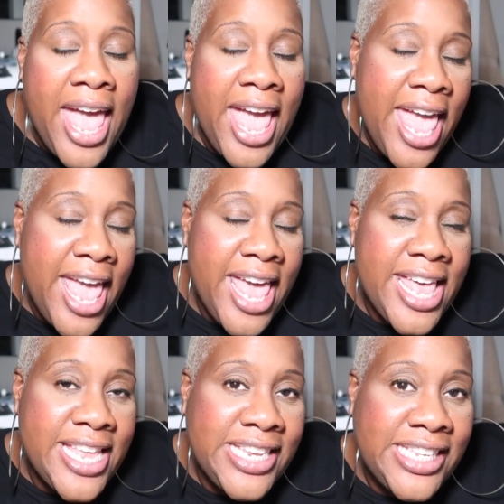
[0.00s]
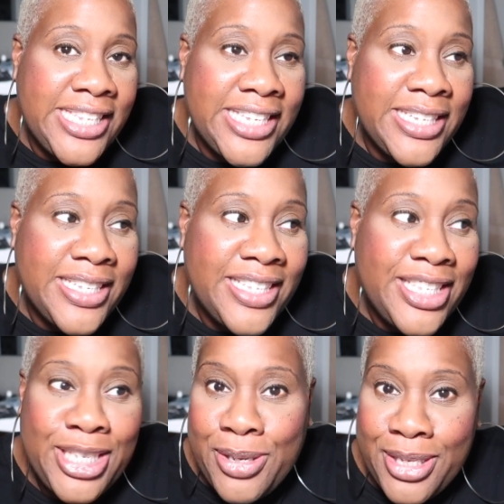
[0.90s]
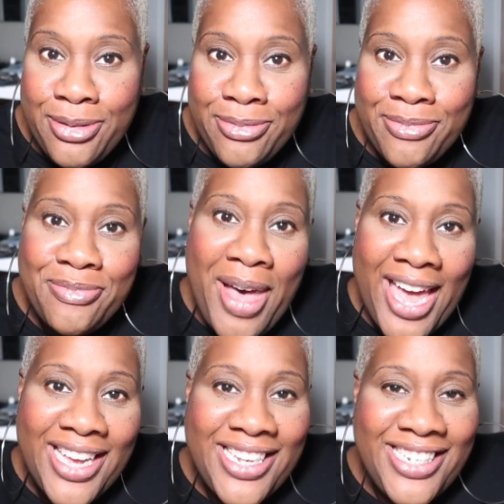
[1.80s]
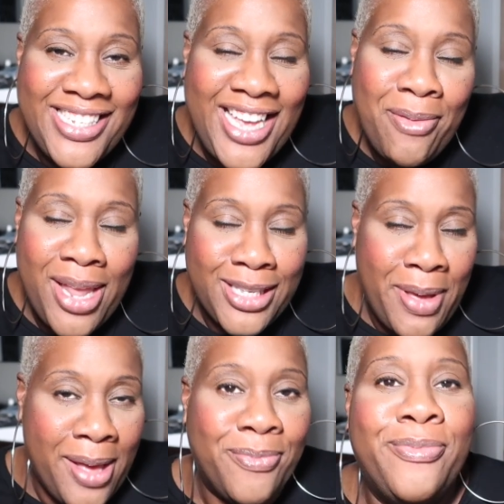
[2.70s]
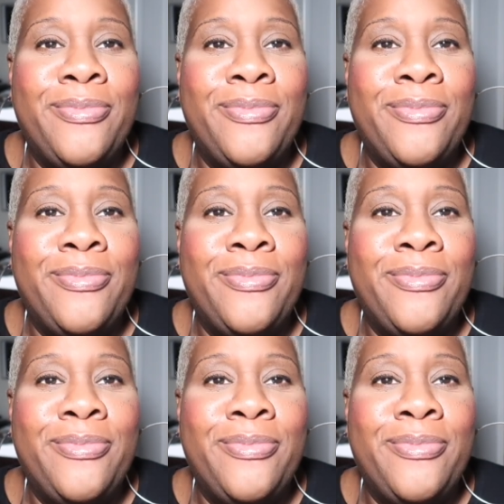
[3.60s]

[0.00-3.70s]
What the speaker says: And see you soon. Bye. God bless. Bye.